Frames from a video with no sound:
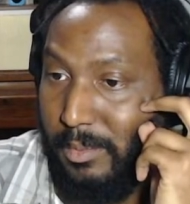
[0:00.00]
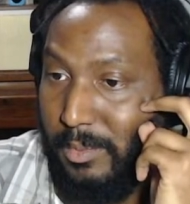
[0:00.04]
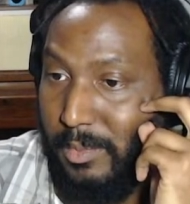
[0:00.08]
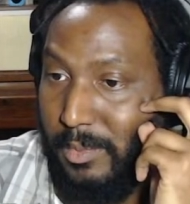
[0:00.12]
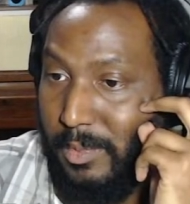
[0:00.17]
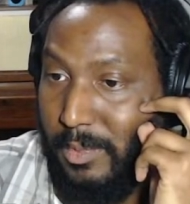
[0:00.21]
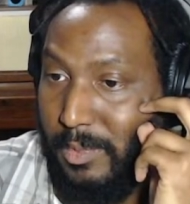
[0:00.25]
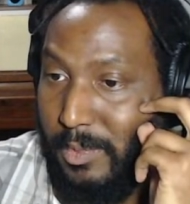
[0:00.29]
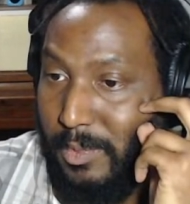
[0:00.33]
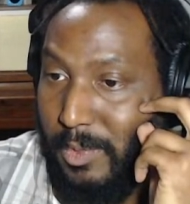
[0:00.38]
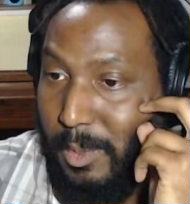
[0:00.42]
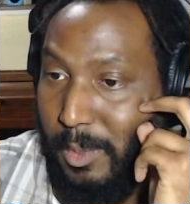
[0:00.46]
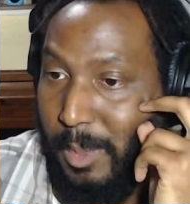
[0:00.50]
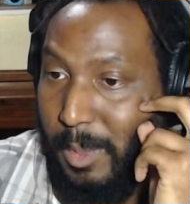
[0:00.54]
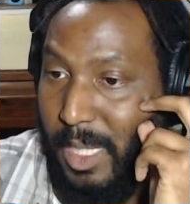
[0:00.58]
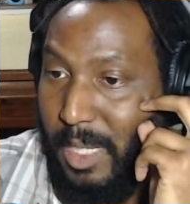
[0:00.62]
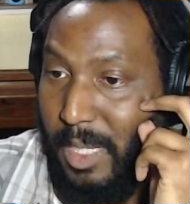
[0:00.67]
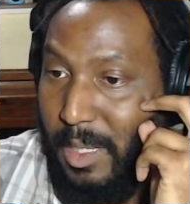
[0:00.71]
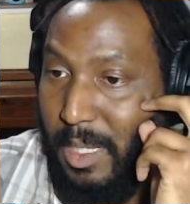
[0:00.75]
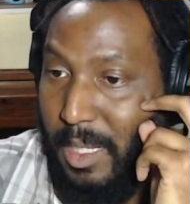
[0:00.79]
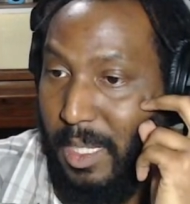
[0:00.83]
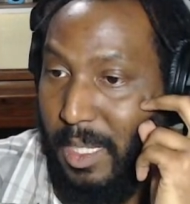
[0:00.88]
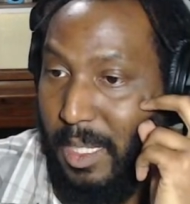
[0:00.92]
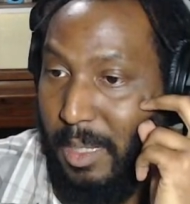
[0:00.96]
For
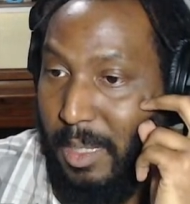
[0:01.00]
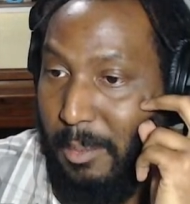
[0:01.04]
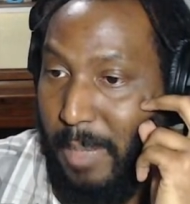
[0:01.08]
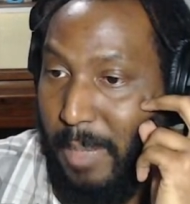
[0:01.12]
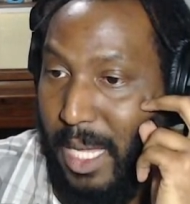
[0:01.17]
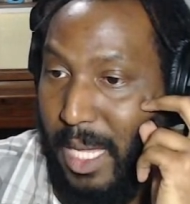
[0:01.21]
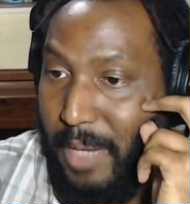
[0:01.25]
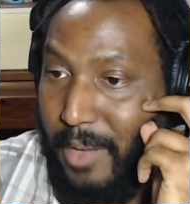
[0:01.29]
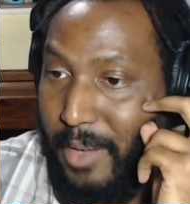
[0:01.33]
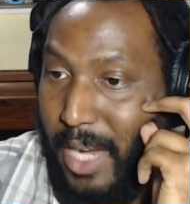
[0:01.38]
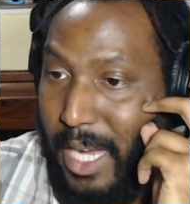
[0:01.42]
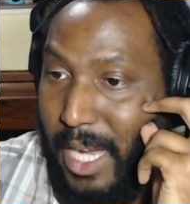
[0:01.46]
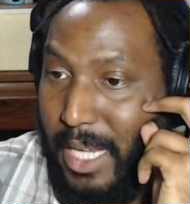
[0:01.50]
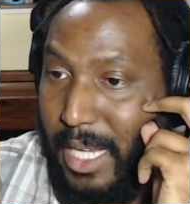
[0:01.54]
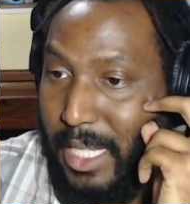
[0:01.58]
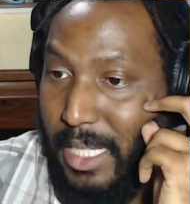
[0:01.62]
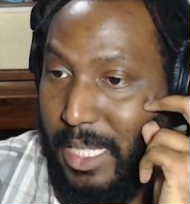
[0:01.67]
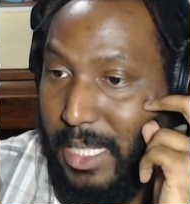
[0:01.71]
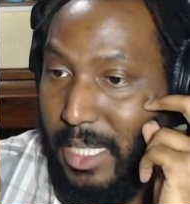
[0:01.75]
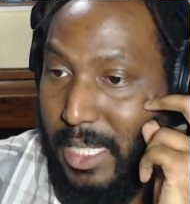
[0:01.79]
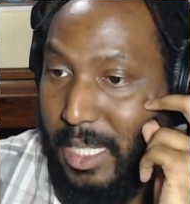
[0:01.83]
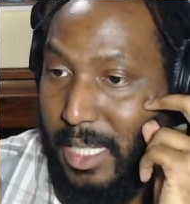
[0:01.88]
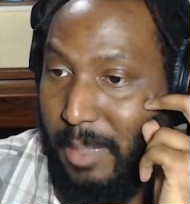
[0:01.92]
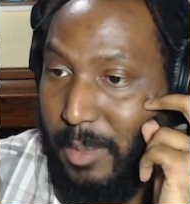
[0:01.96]
me, my riding
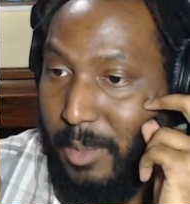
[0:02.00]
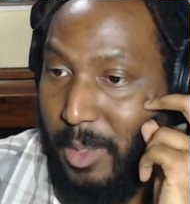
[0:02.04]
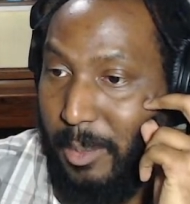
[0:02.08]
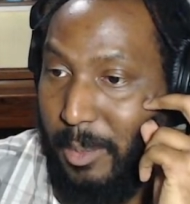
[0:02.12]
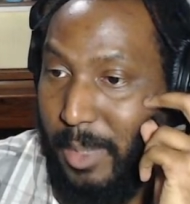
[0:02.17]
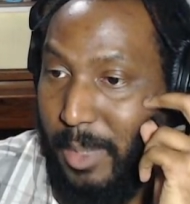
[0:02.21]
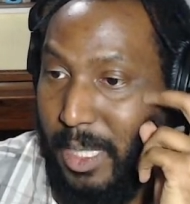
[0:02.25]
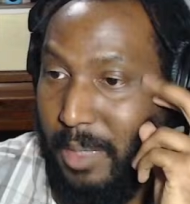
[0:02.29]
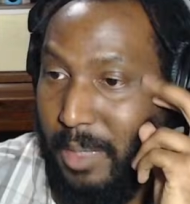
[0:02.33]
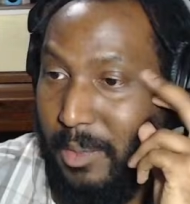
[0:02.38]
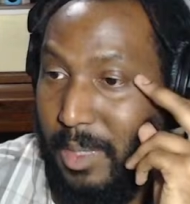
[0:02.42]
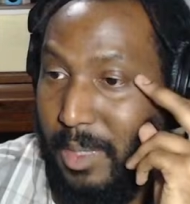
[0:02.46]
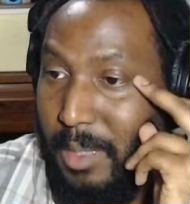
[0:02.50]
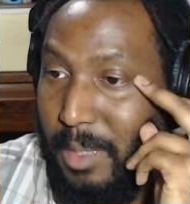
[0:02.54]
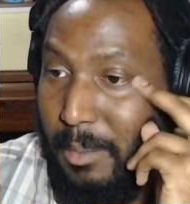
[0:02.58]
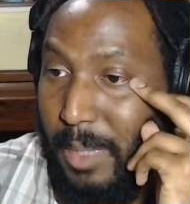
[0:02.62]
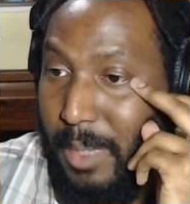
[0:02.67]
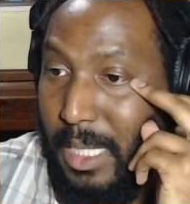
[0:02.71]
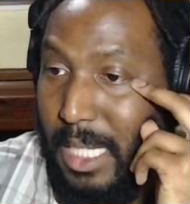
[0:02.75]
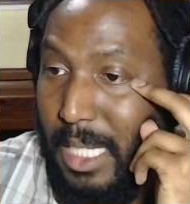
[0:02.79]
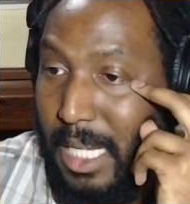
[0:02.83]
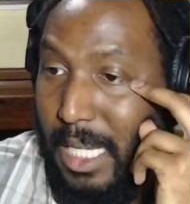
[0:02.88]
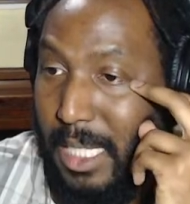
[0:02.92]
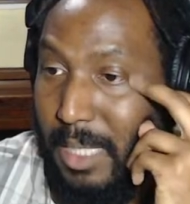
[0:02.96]
is Liberal, but it wouldn't be
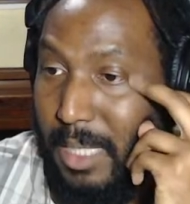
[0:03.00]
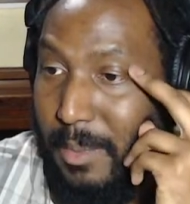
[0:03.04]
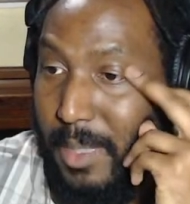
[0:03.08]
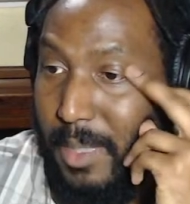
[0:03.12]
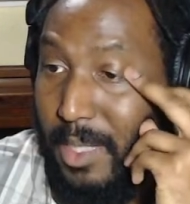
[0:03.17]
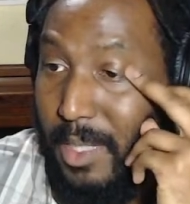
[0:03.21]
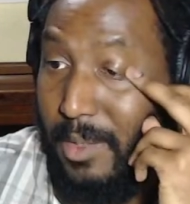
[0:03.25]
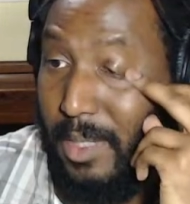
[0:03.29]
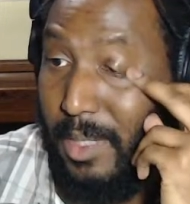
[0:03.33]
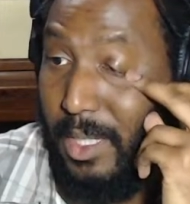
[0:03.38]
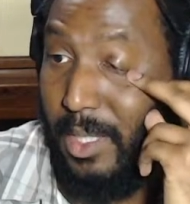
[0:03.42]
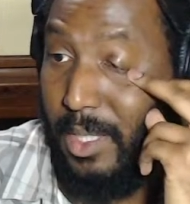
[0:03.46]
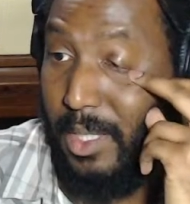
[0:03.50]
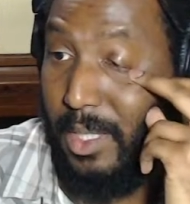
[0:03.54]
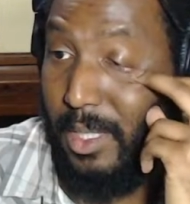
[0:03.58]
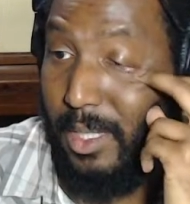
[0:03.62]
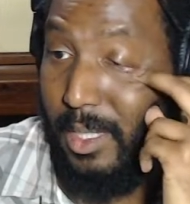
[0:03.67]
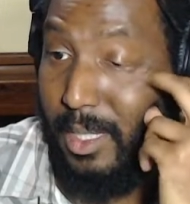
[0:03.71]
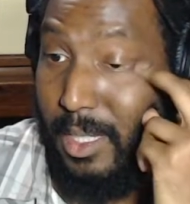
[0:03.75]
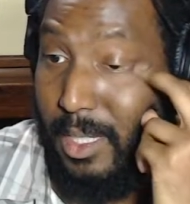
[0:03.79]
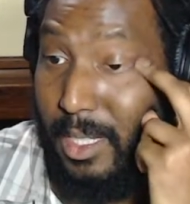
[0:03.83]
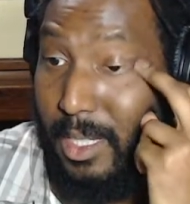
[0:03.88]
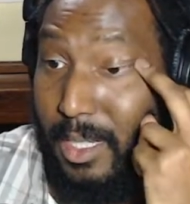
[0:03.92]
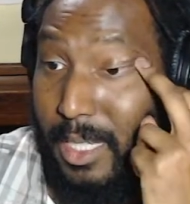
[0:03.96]
nice if we switched.
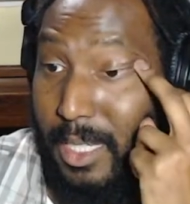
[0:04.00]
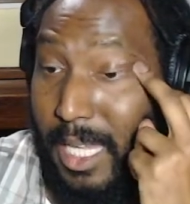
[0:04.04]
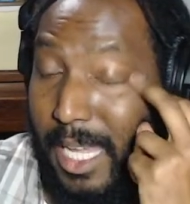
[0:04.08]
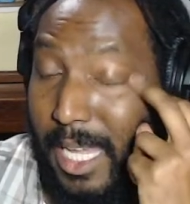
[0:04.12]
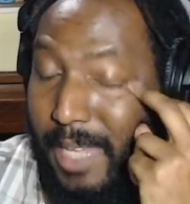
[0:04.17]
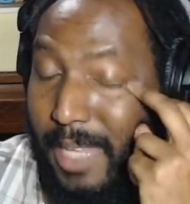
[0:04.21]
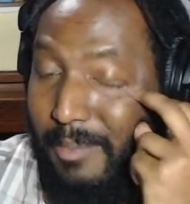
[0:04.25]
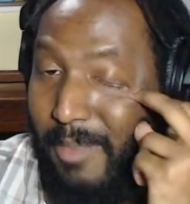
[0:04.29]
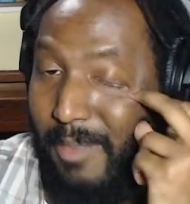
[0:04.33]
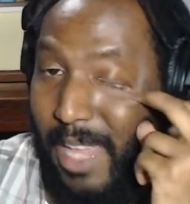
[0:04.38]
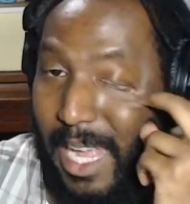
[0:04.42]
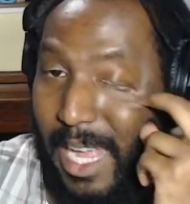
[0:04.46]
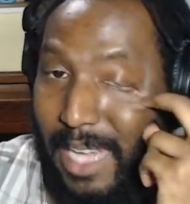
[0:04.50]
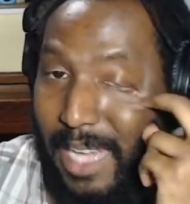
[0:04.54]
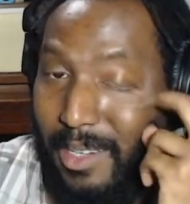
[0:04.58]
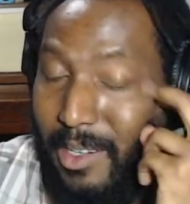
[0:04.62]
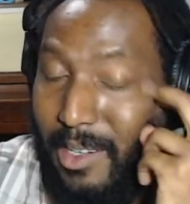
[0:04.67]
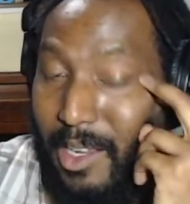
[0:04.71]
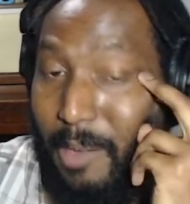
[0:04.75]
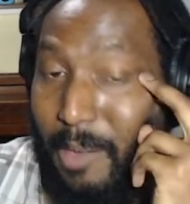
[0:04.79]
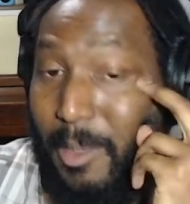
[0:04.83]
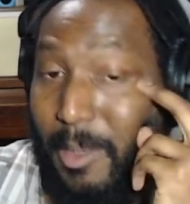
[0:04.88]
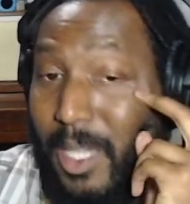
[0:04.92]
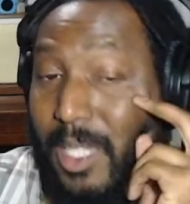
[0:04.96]
Okay, yeah, I don't
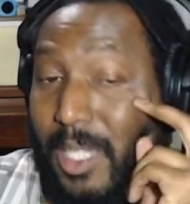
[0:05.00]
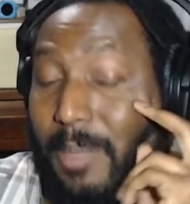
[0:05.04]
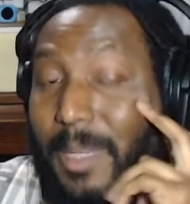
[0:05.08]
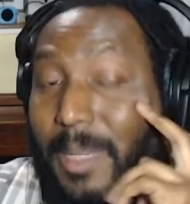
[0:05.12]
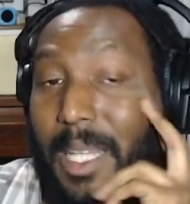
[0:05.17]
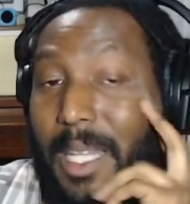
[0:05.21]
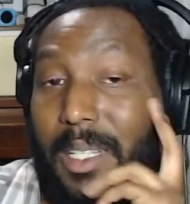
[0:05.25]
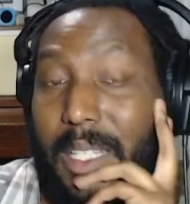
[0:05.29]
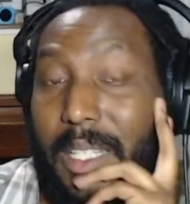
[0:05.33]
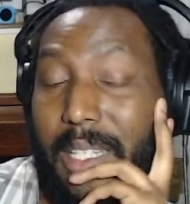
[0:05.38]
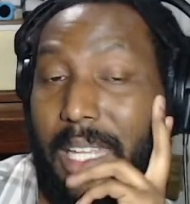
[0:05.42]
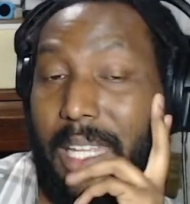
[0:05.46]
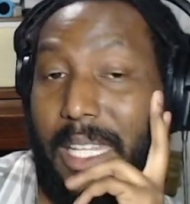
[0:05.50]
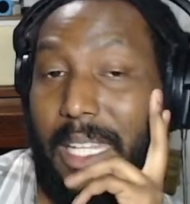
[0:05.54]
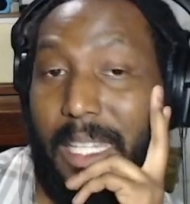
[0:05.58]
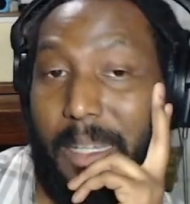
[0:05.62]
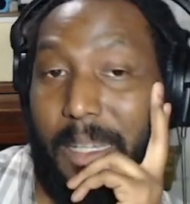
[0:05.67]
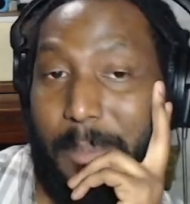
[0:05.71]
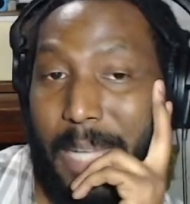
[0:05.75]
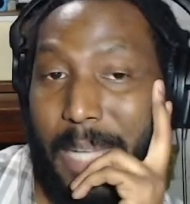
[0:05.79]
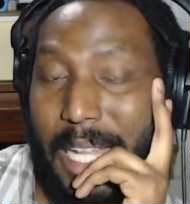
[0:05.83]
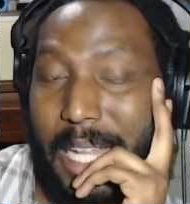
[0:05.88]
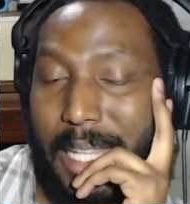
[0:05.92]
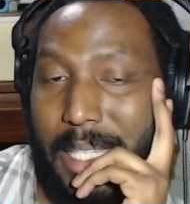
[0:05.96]
know much about Canadian
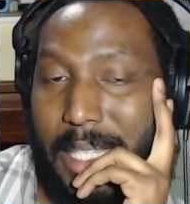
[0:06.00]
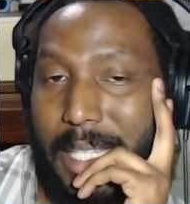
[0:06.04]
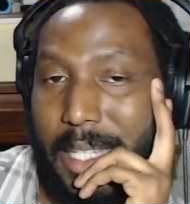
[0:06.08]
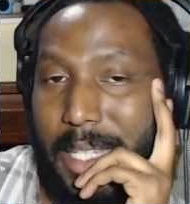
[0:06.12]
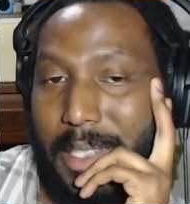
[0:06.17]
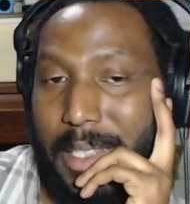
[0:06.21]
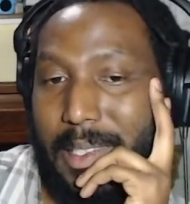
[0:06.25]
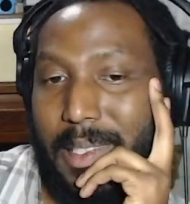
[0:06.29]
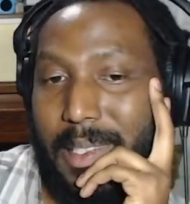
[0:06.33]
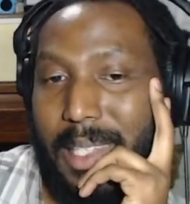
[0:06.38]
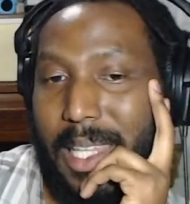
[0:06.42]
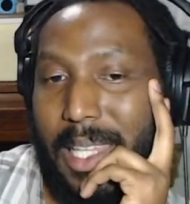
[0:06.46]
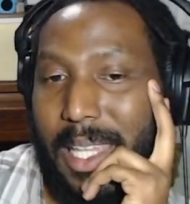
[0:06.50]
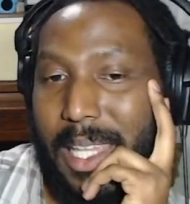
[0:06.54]
politics.